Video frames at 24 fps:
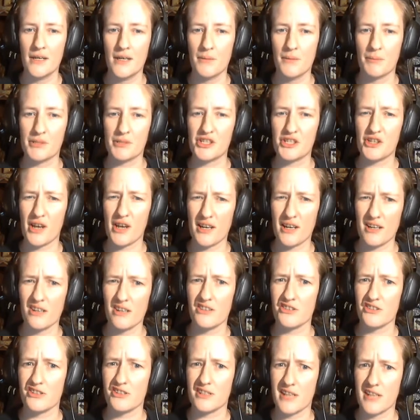But you got to
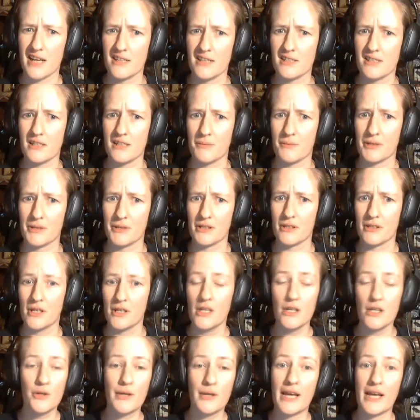understand something.
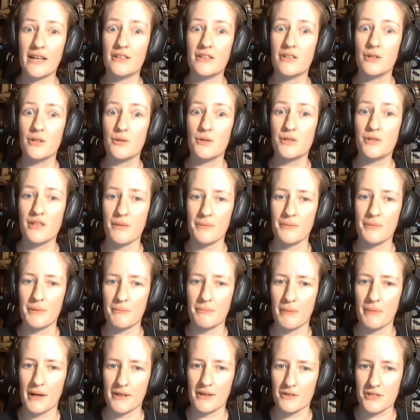You can't do something
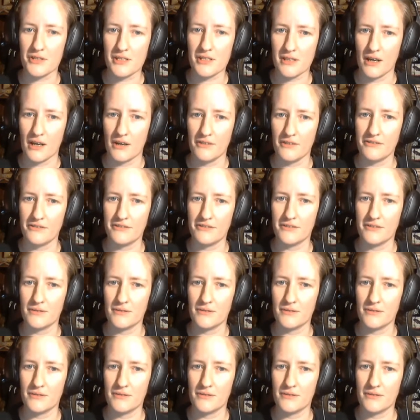by yourself.